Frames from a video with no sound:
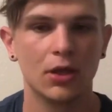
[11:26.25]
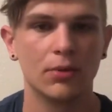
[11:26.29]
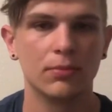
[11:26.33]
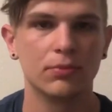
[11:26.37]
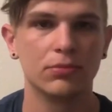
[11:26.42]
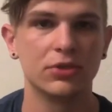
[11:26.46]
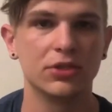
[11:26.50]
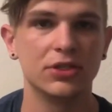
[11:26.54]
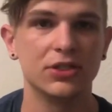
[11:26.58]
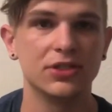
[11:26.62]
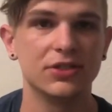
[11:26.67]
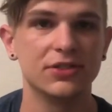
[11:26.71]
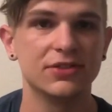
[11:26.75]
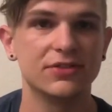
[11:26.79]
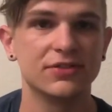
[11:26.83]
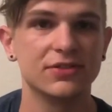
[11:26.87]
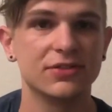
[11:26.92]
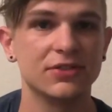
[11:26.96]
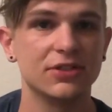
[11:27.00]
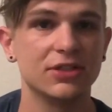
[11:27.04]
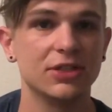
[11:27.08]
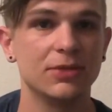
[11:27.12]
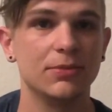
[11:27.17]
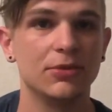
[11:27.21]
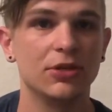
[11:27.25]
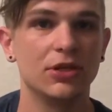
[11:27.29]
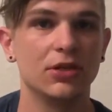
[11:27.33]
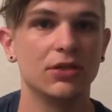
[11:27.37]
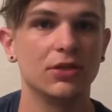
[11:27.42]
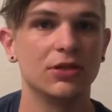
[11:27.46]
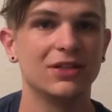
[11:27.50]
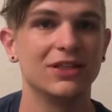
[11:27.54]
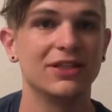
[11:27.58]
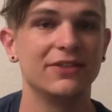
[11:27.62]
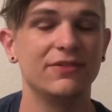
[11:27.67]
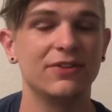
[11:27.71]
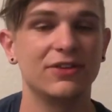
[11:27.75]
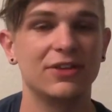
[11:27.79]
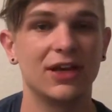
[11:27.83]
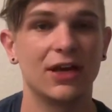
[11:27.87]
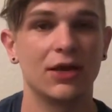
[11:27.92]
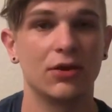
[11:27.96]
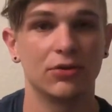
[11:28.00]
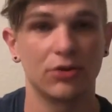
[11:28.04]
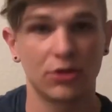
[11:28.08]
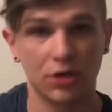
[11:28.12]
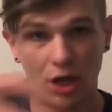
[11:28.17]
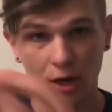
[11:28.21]
please leave it
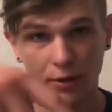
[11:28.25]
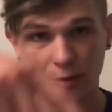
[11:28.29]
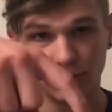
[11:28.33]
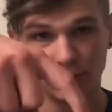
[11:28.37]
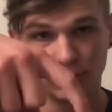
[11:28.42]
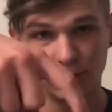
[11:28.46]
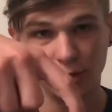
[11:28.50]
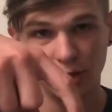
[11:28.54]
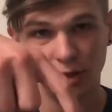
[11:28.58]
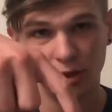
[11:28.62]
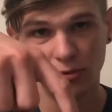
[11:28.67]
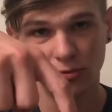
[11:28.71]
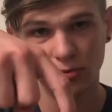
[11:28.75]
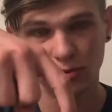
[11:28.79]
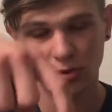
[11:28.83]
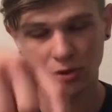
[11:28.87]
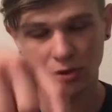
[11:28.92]
down in the comments below.